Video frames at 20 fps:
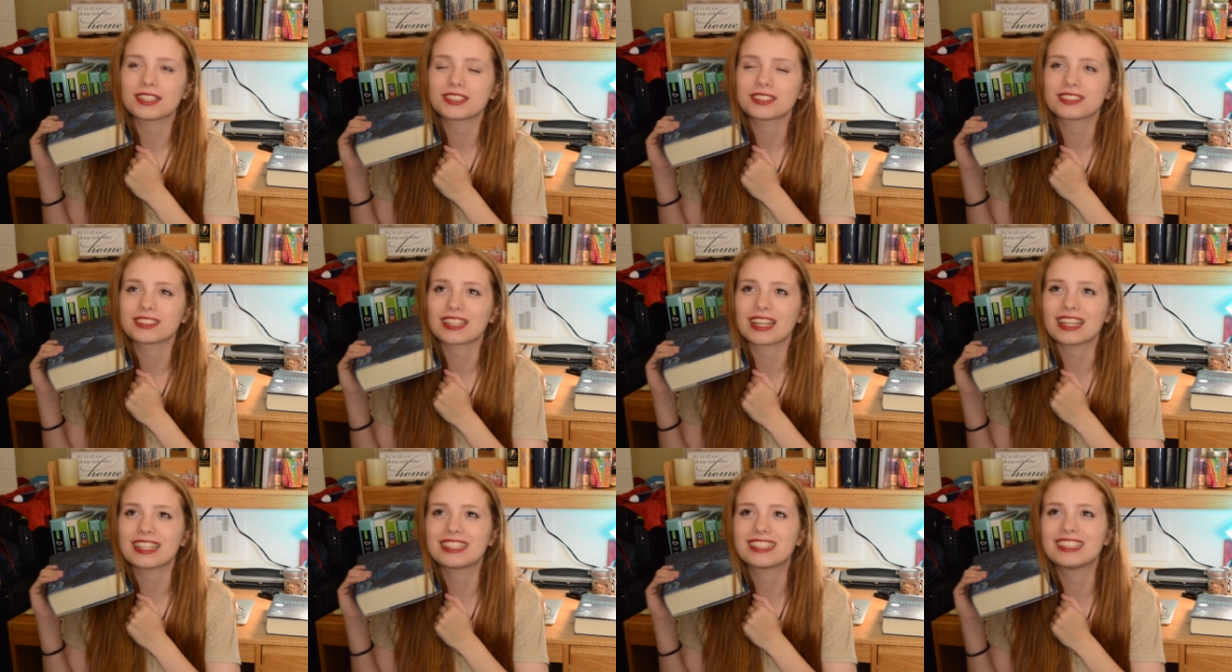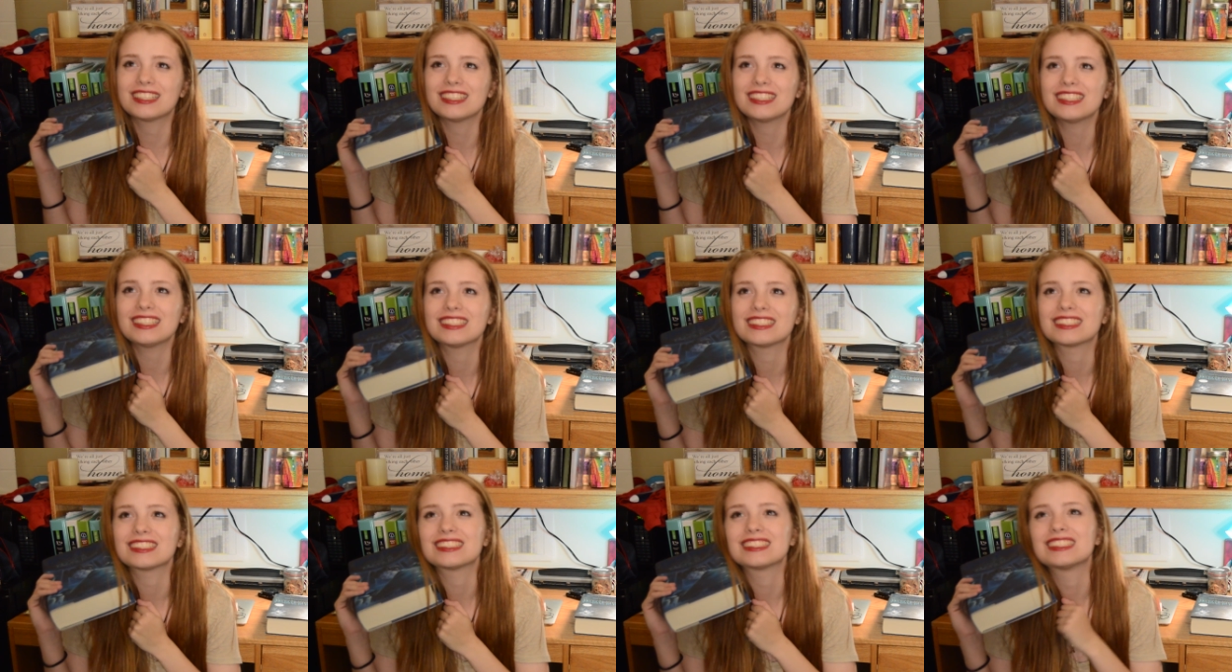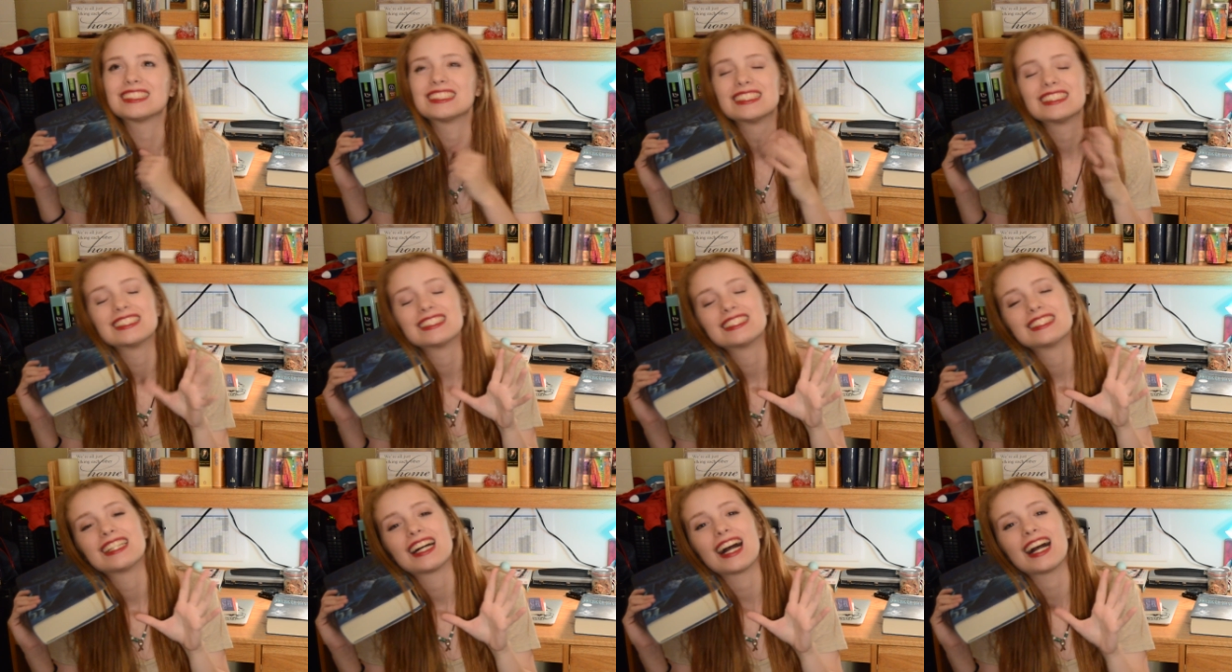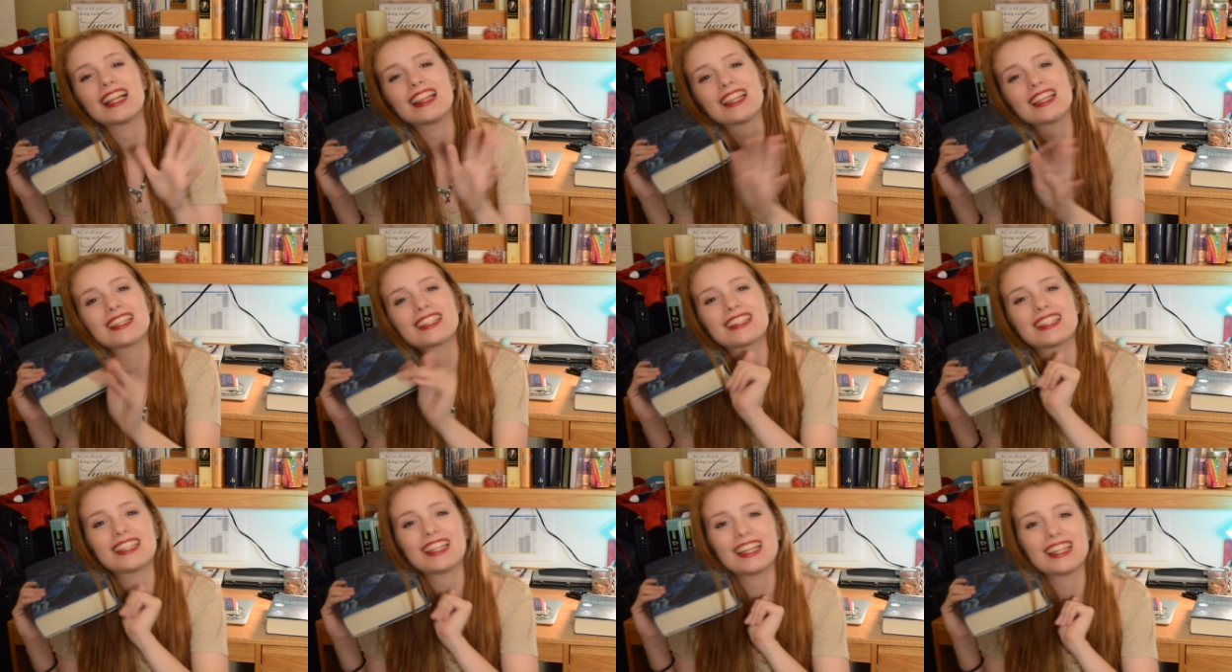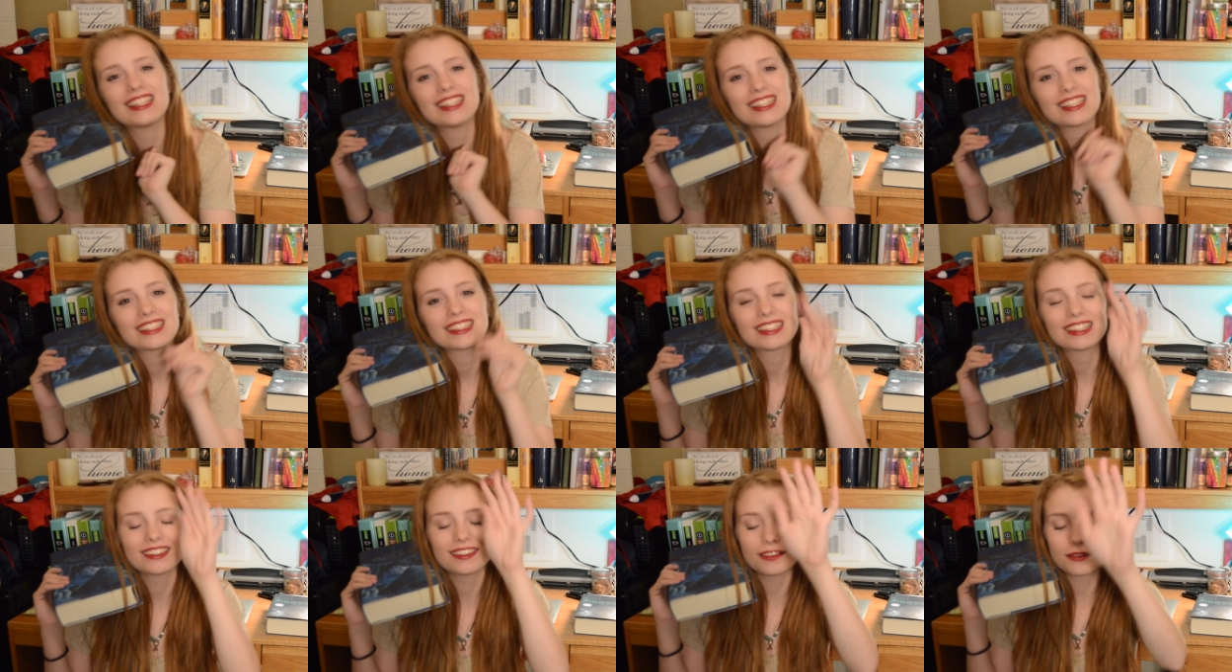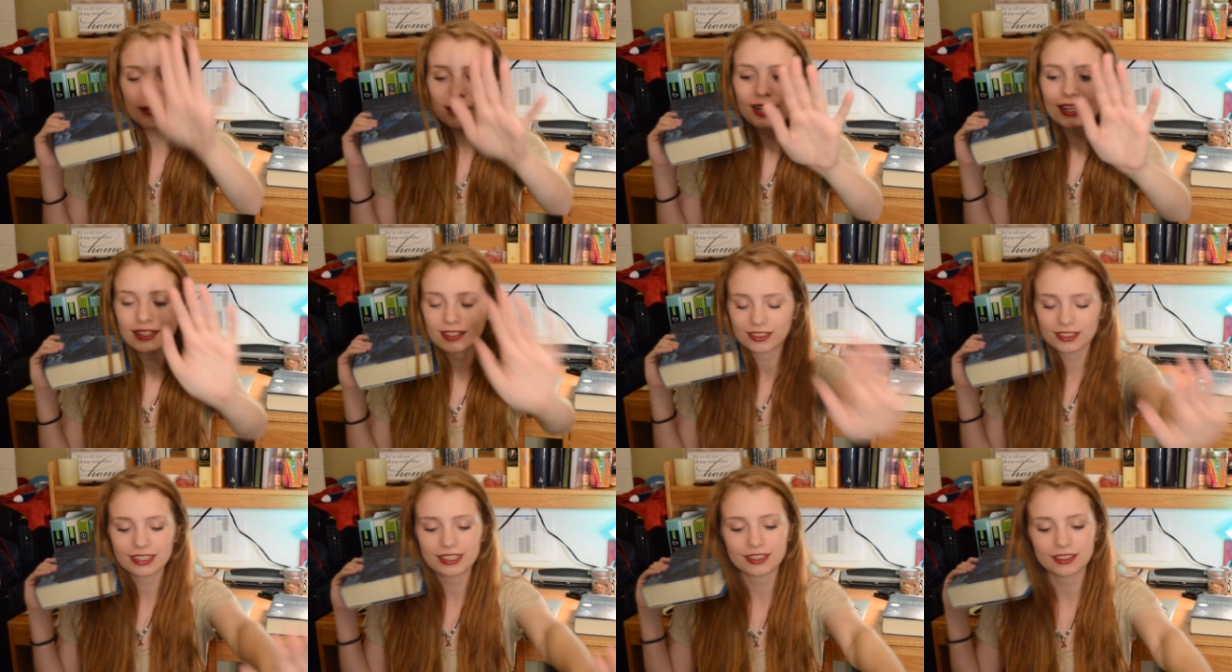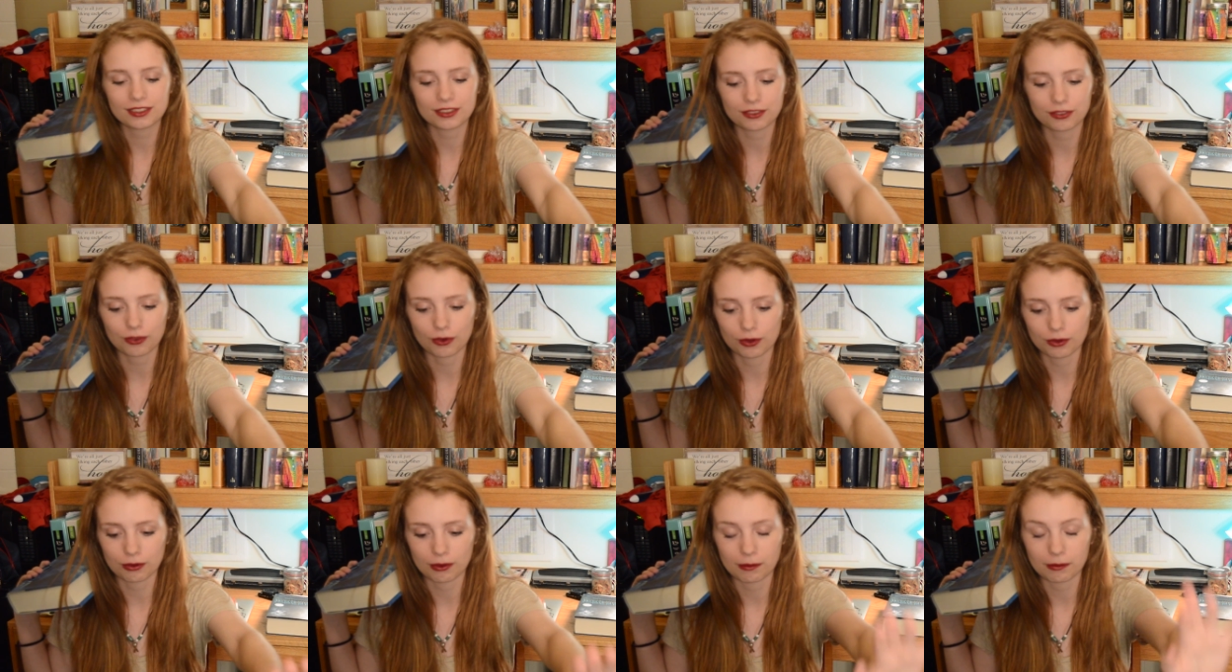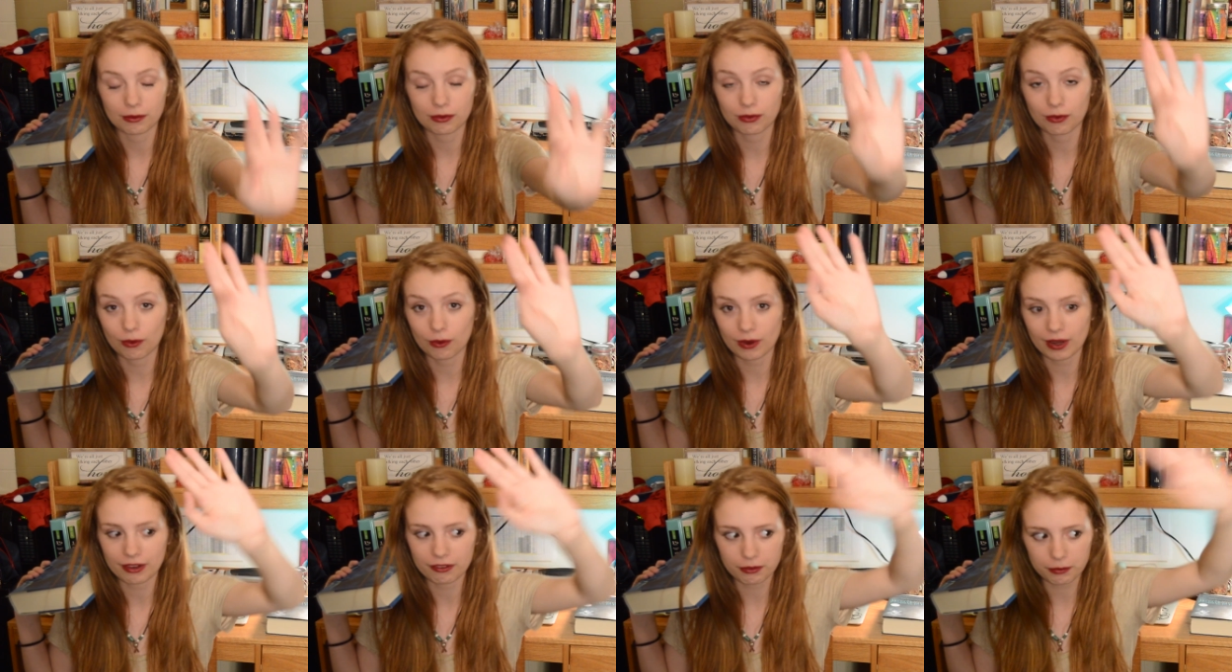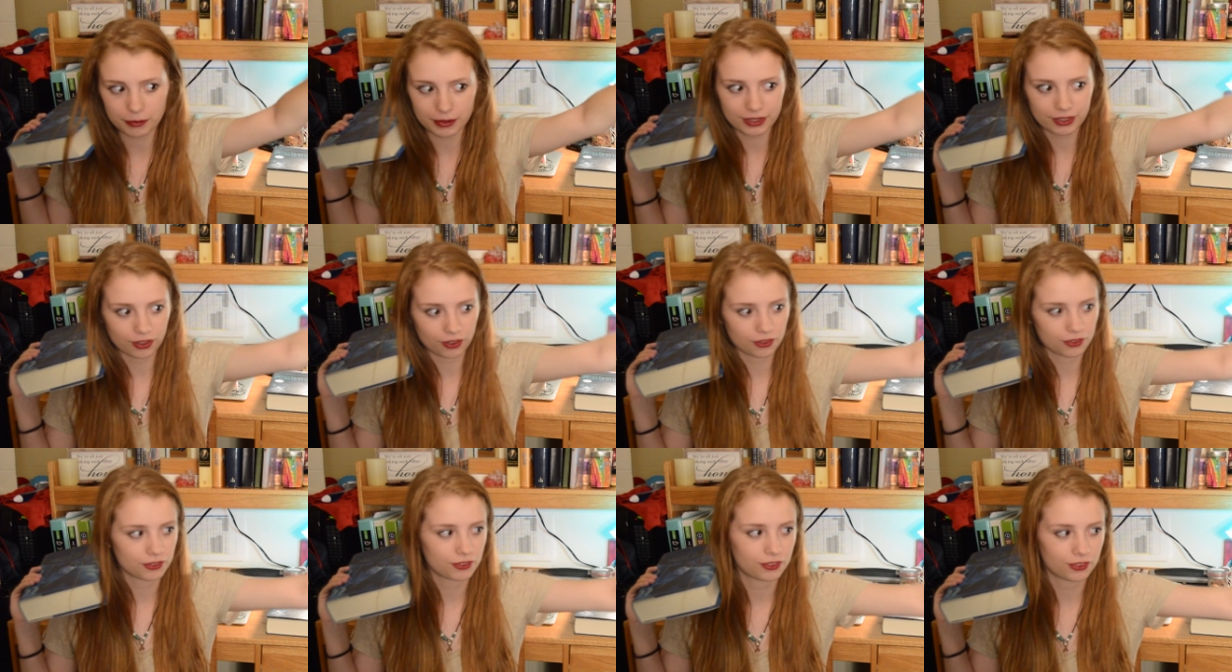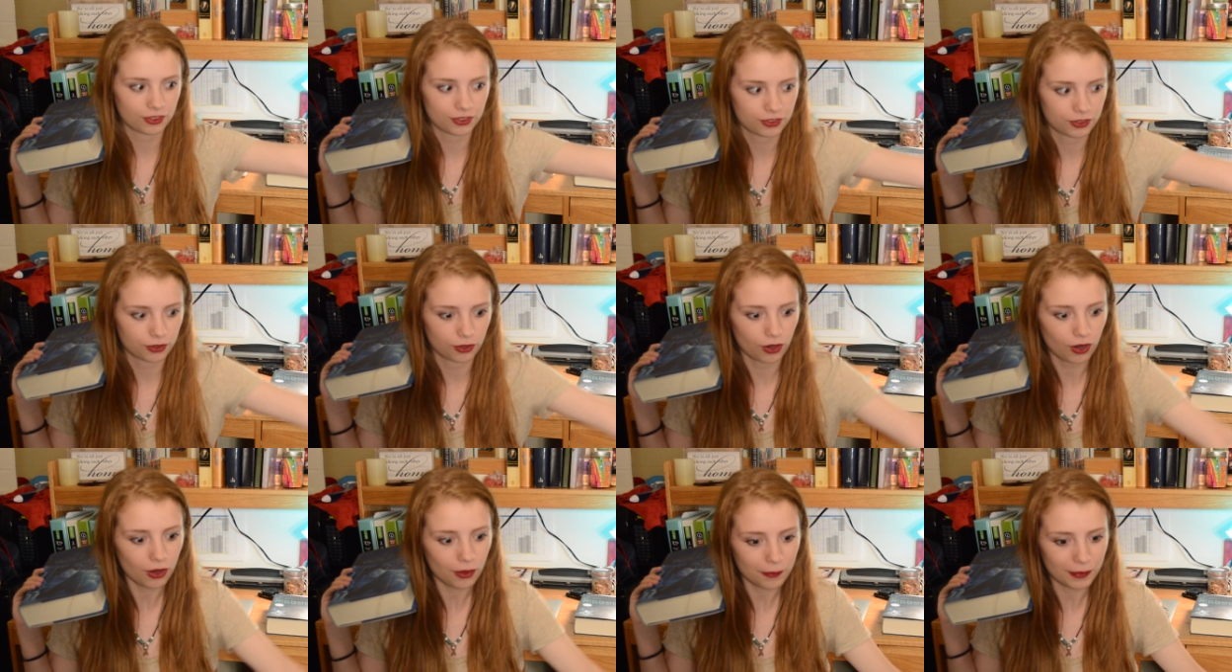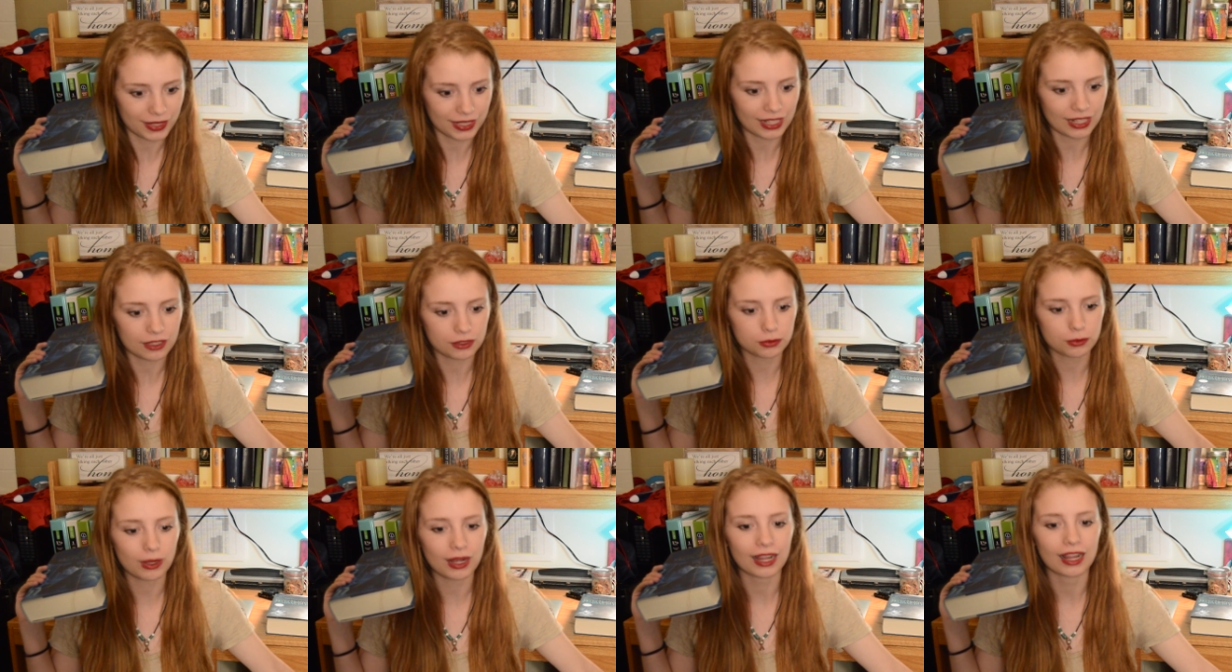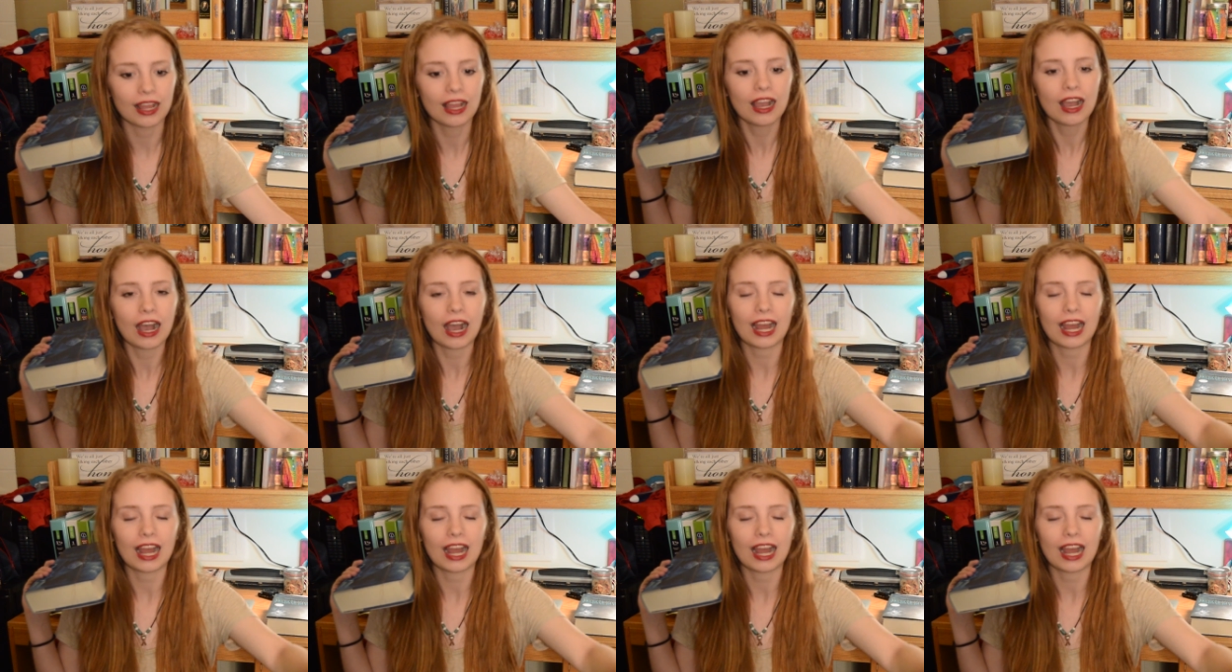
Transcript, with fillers: just, I couldn't, I like the ending. This is why I couldn't get into the fourth one before everybody started going, oh my gosh, why?